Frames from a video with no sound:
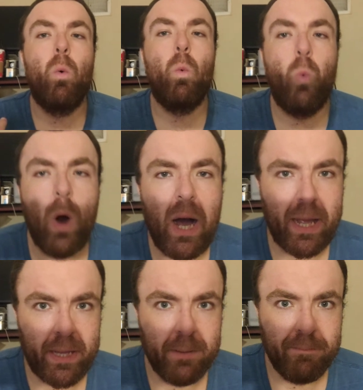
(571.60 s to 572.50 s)

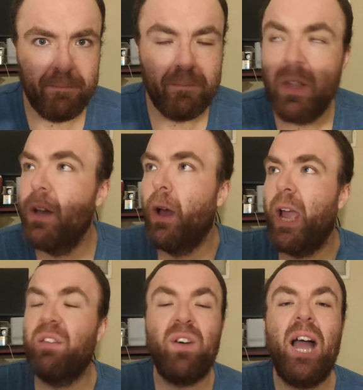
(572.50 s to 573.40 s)
Why?
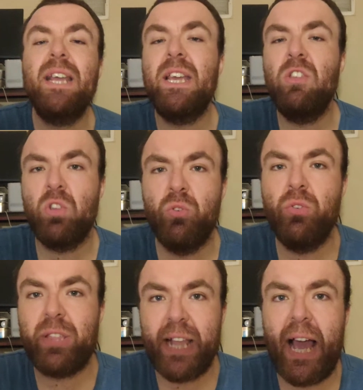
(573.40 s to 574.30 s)
If I can
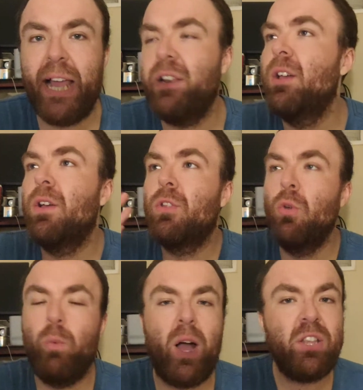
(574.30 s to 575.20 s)
use that
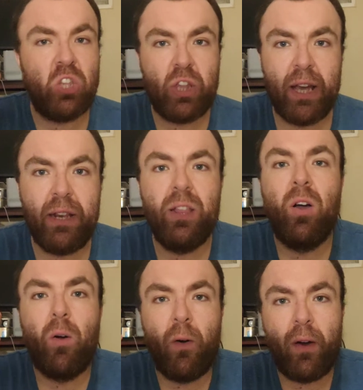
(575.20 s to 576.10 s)
to watch shit
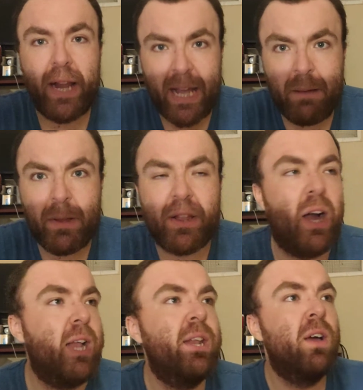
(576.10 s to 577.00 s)
on
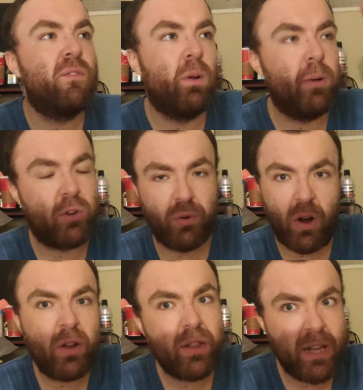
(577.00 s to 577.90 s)
Amazon from
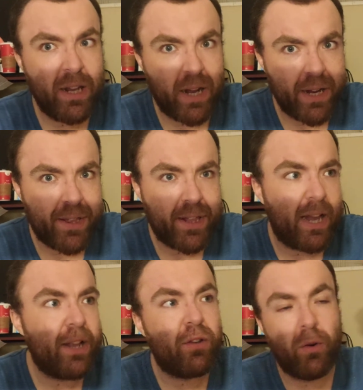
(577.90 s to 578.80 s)
across the United
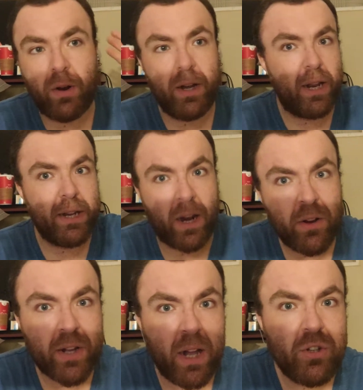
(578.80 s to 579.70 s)
States or in
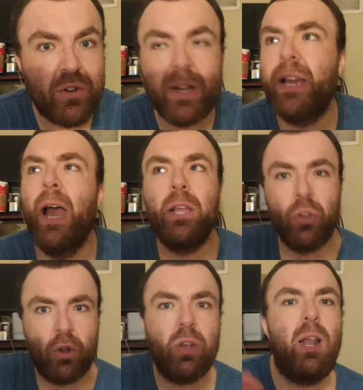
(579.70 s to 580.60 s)
another country,
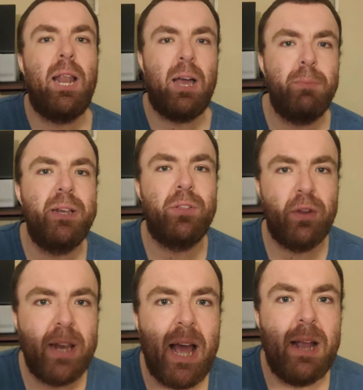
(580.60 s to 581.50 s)
you should allow me to
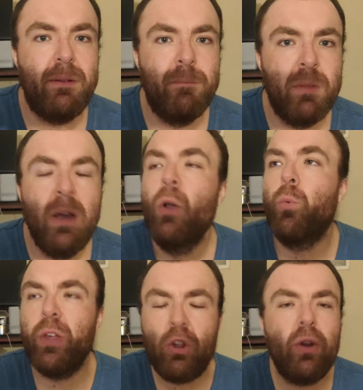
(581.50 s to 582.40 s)
do that.
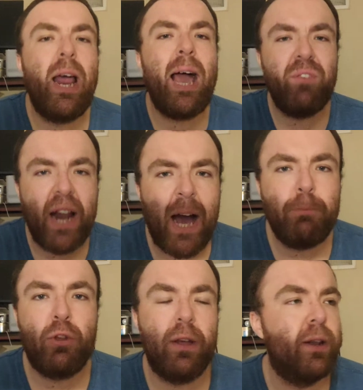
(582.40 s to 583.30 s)
We should have an
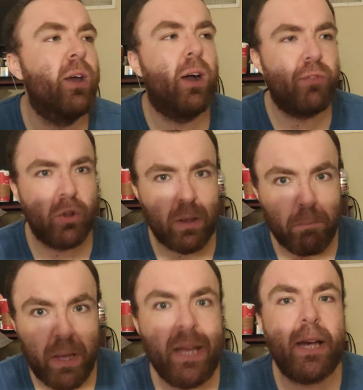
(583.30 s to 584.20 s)
option of
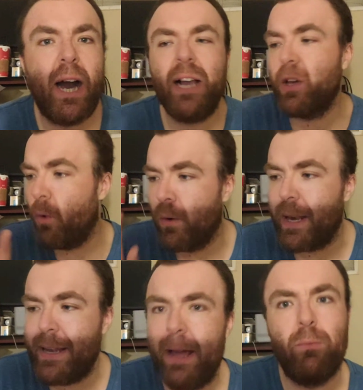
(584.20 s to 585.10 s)
using Peacock or
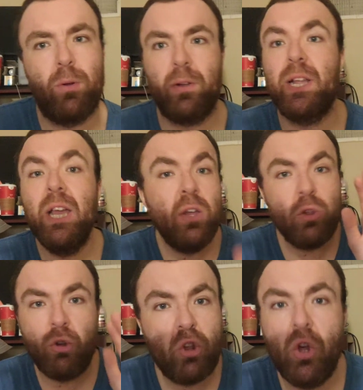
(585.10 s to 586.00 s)
the network.
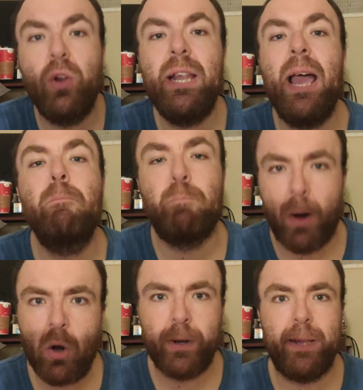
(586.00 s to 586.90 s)
You shouldn't have
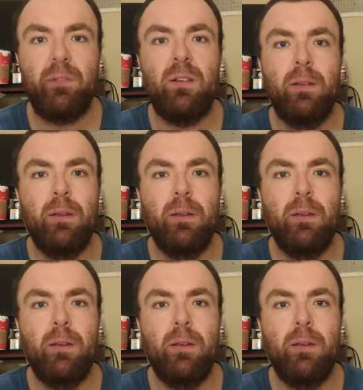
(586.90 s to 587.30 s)
barred it.